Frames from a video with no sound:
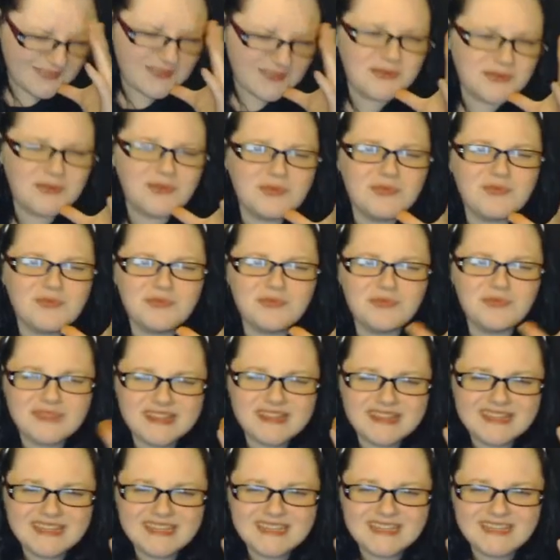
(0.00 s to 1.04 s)

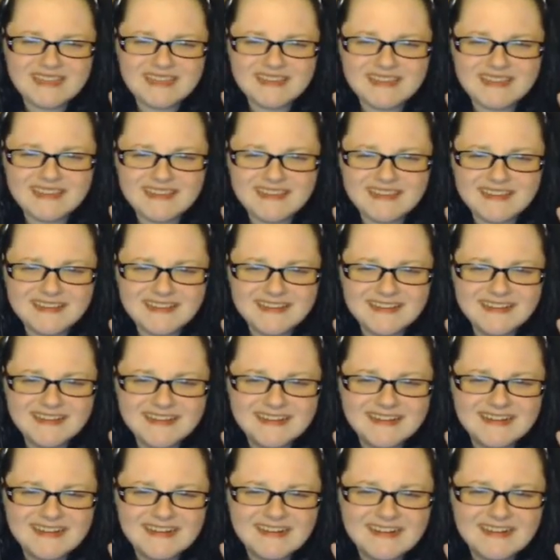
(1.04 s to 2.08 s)

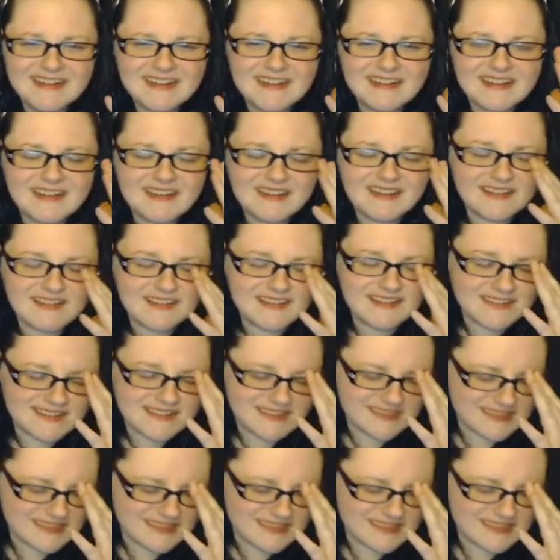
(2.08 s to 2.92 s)
(silent)